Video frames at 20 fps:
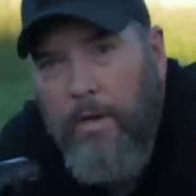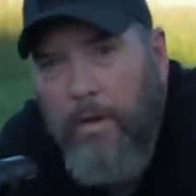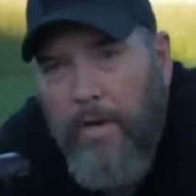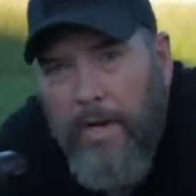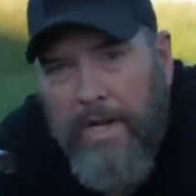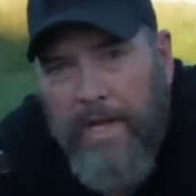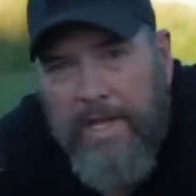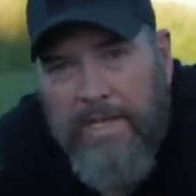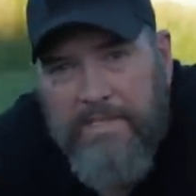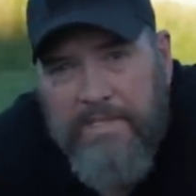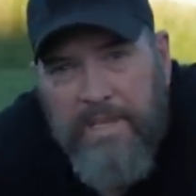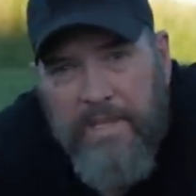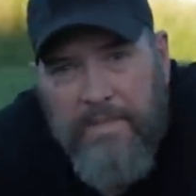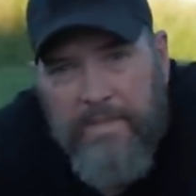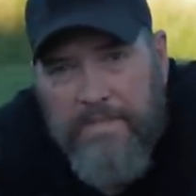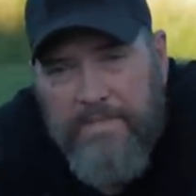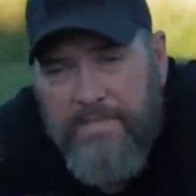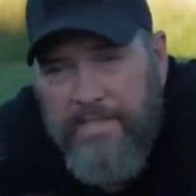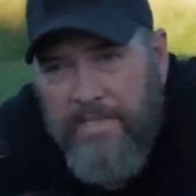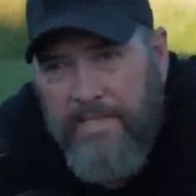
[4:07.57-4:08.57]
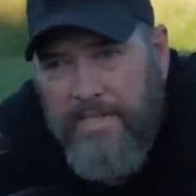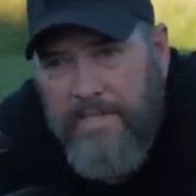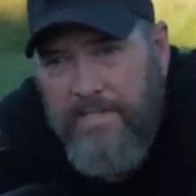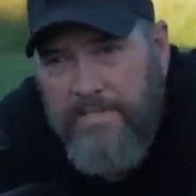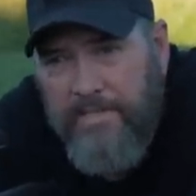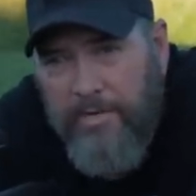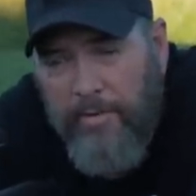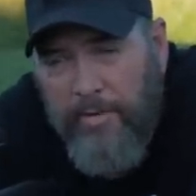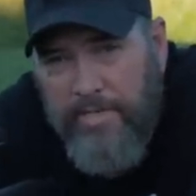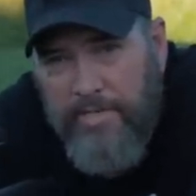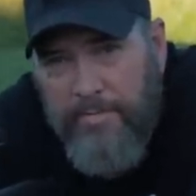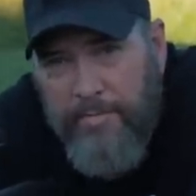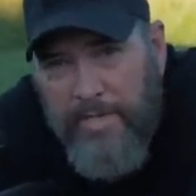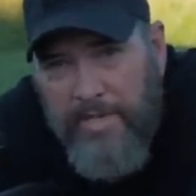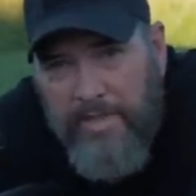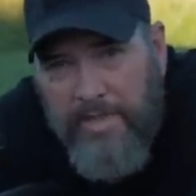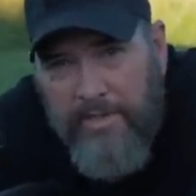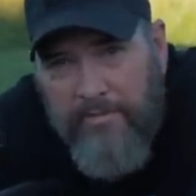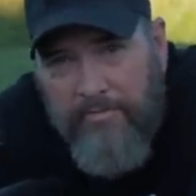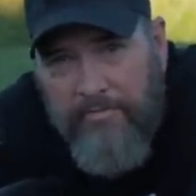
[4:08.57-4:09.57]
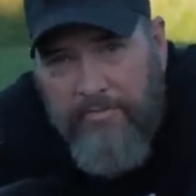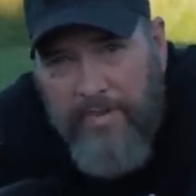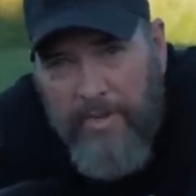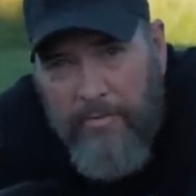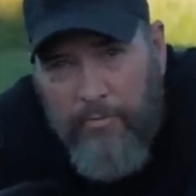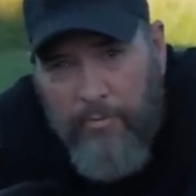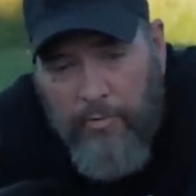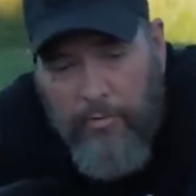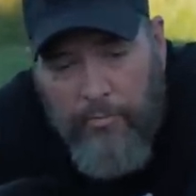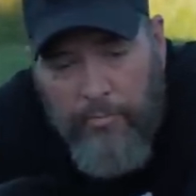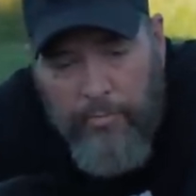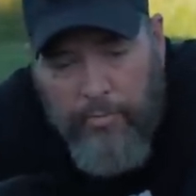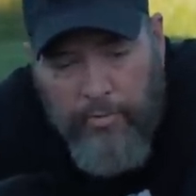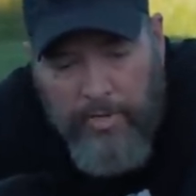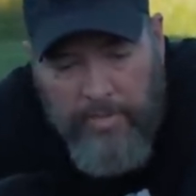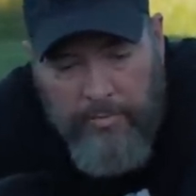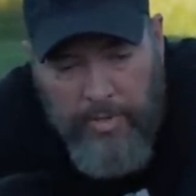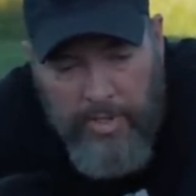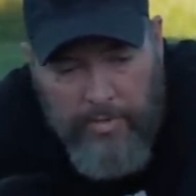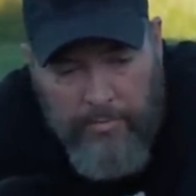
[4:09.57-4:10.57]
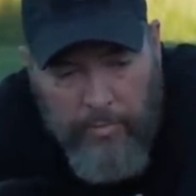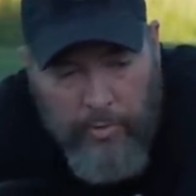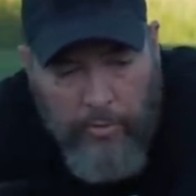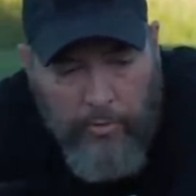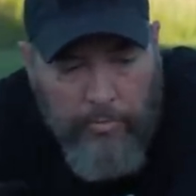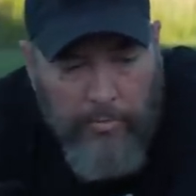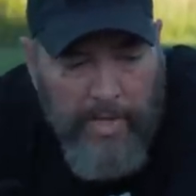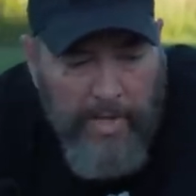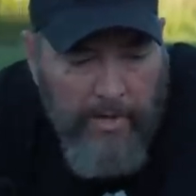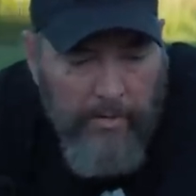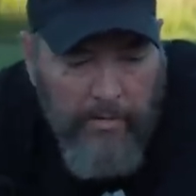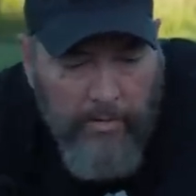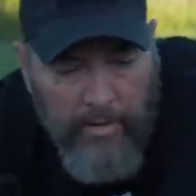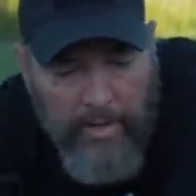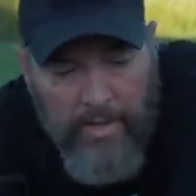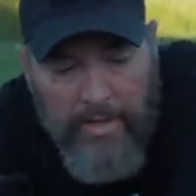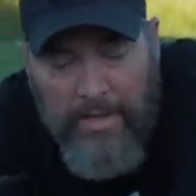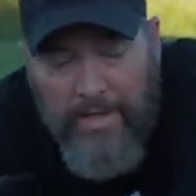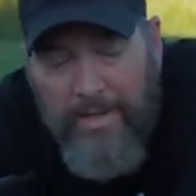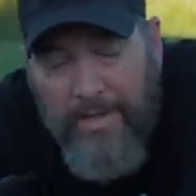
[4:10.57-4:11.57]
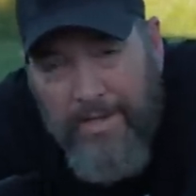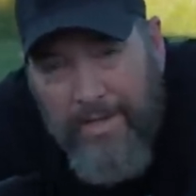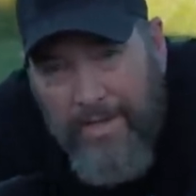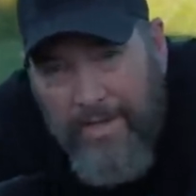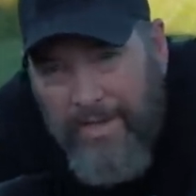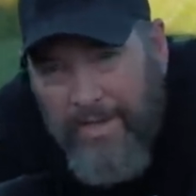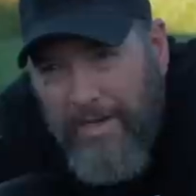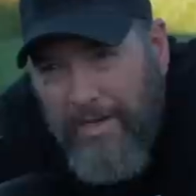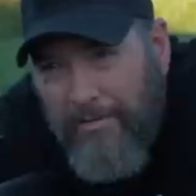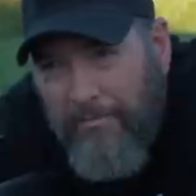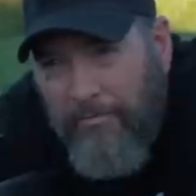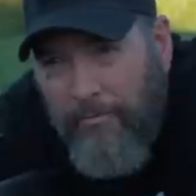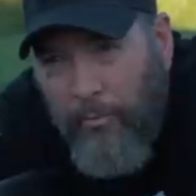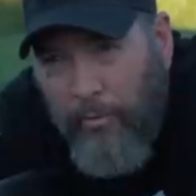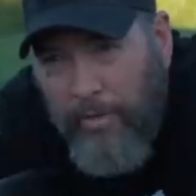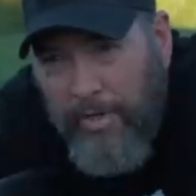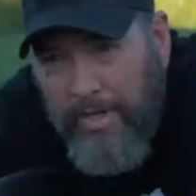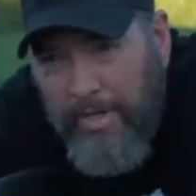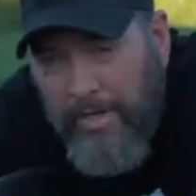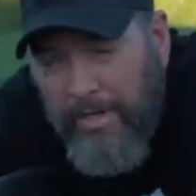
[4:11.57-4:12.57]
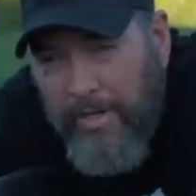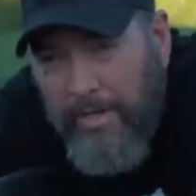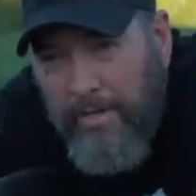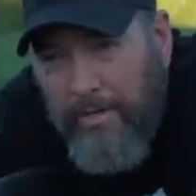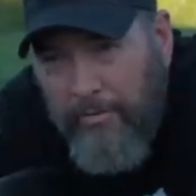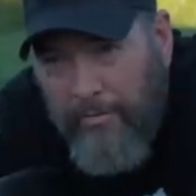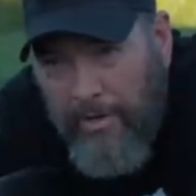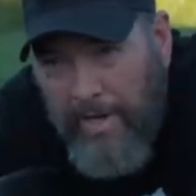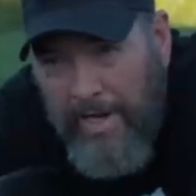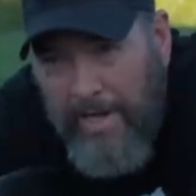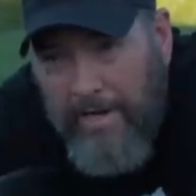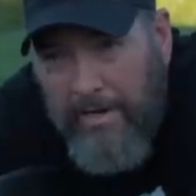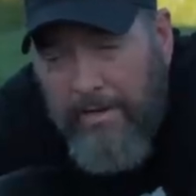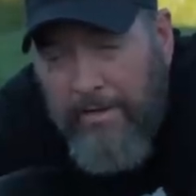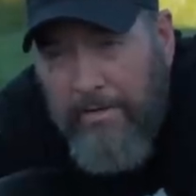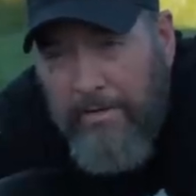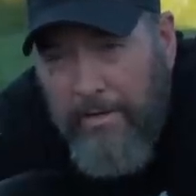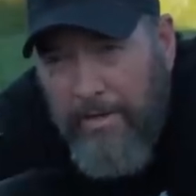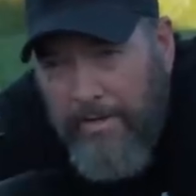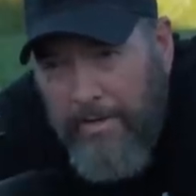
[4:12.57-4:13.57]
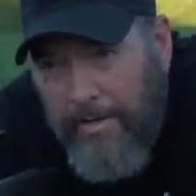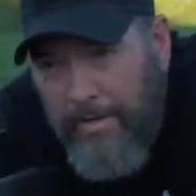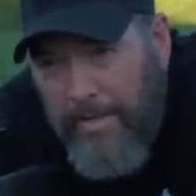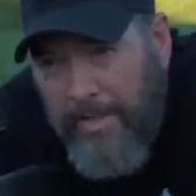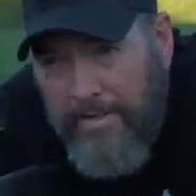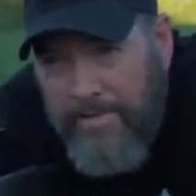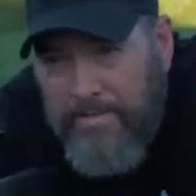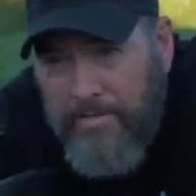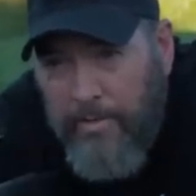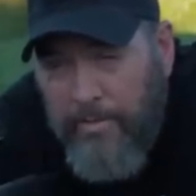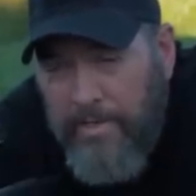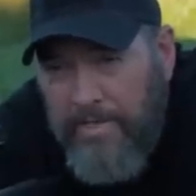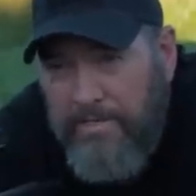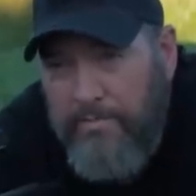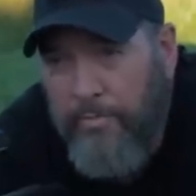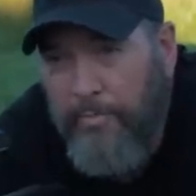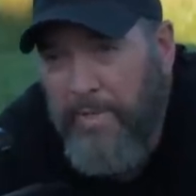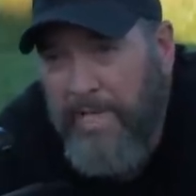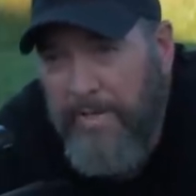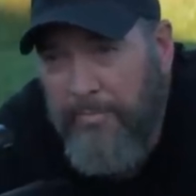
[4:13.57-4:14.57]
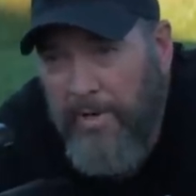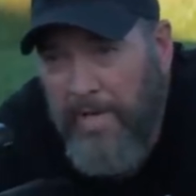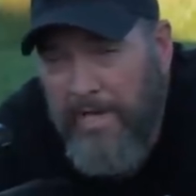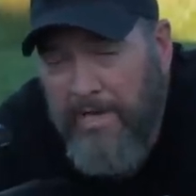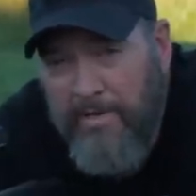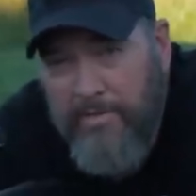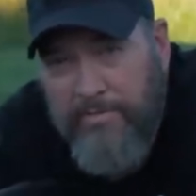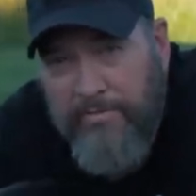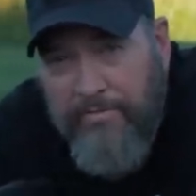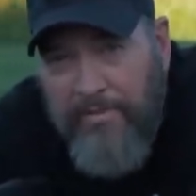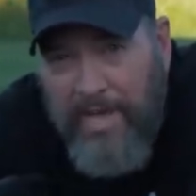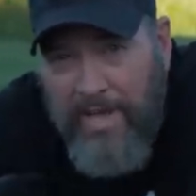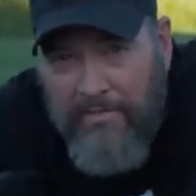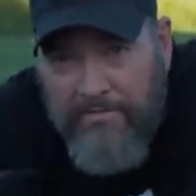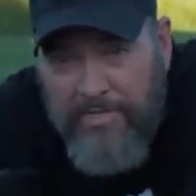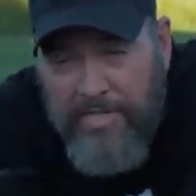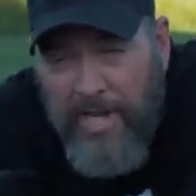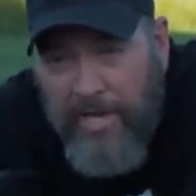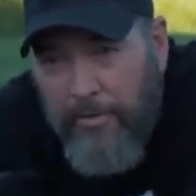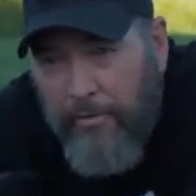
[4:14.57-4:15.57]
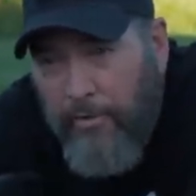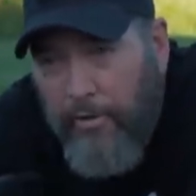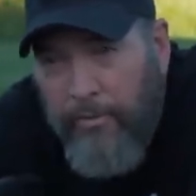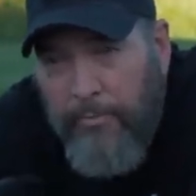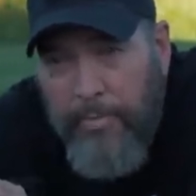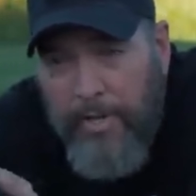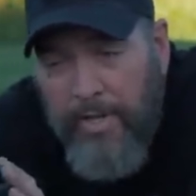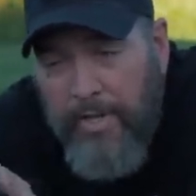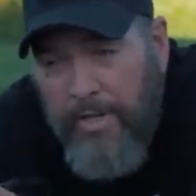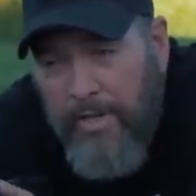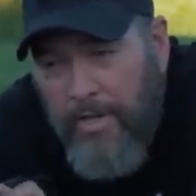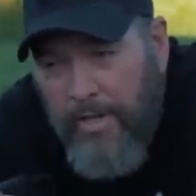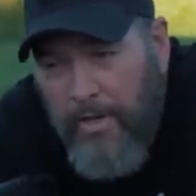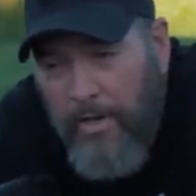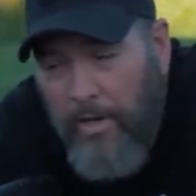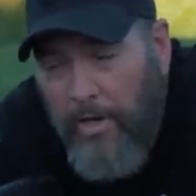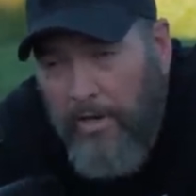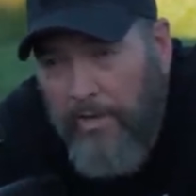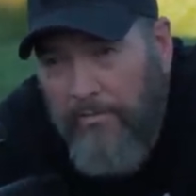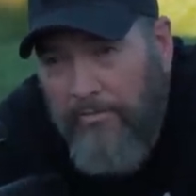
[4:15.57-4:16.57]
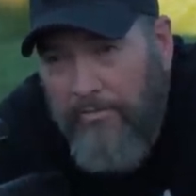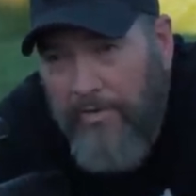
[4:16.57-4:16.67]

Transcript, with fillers: All right, guys, this is going to be the Federal Premium Gold Medal uh, forty grain, uh, and so this will be my initial five shot group on the